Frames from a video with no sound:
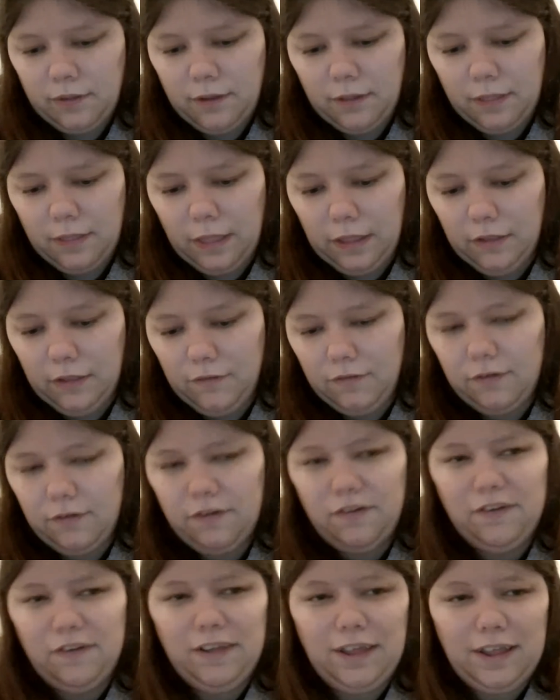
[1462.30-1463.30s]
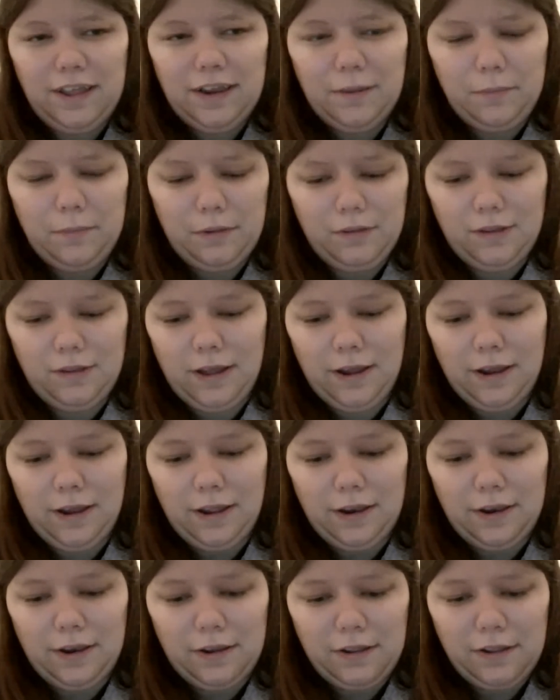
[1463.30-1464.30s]
Thanks for tuning in. I'm
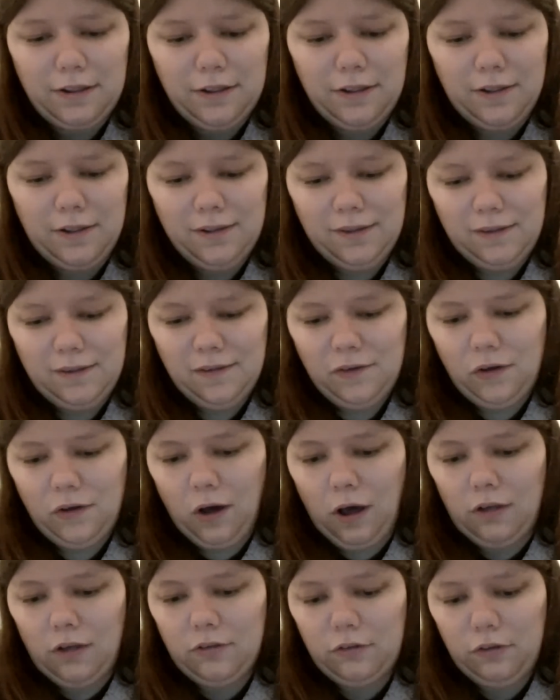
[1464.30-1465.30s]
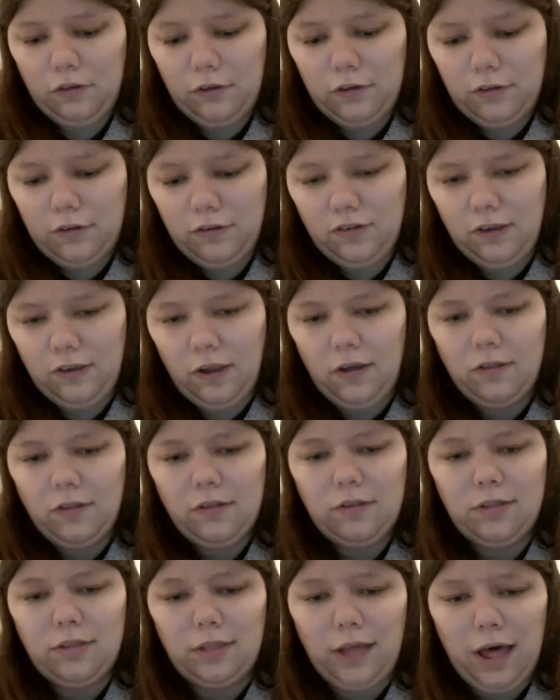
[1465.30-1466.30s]
excited. Also, you can share
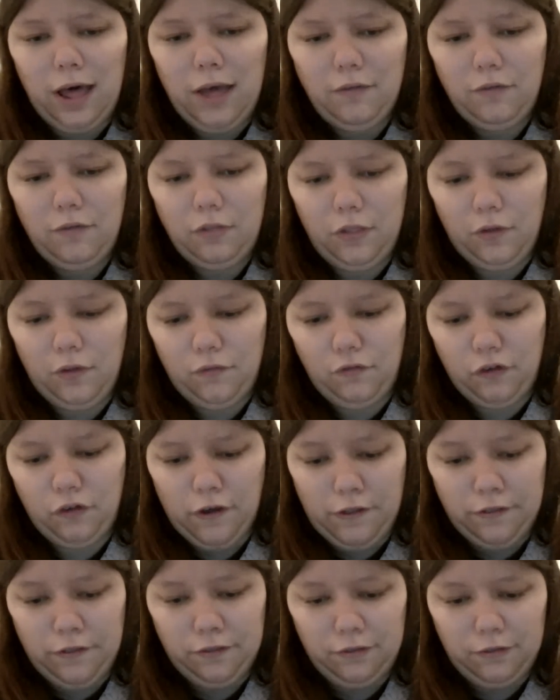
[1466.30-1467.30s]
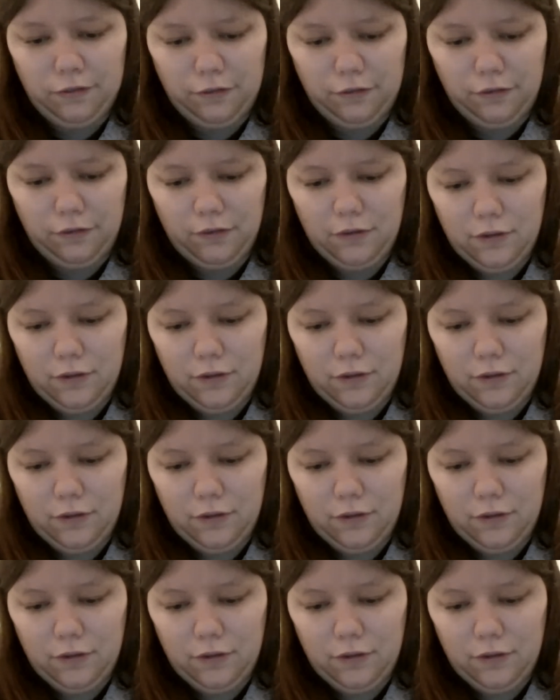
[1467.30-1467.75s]
this live with your friends.